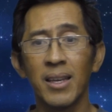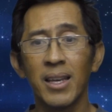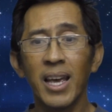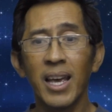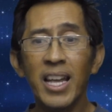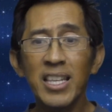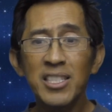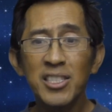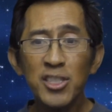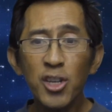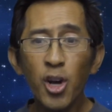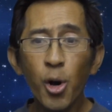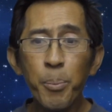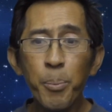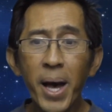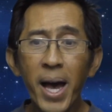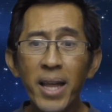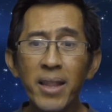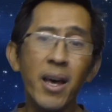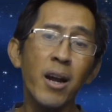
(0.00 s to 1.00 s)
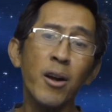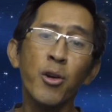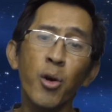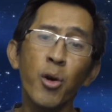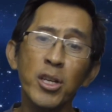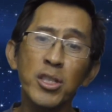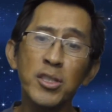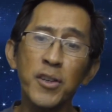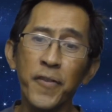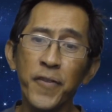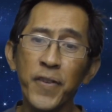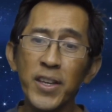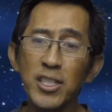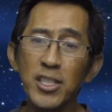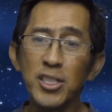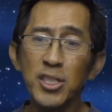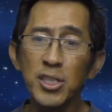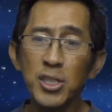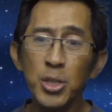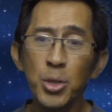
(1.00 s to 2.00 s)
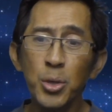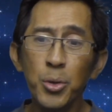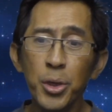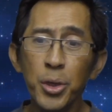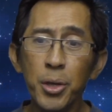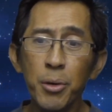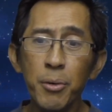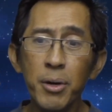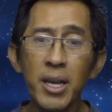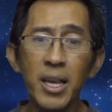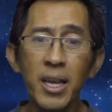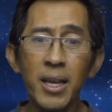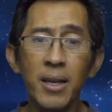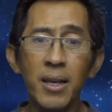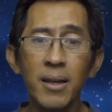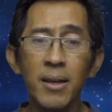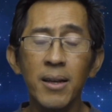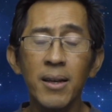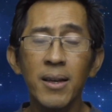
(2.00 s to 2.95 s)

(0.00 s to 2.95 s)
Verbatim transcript: It's so bad that according to Ephesians 2 3,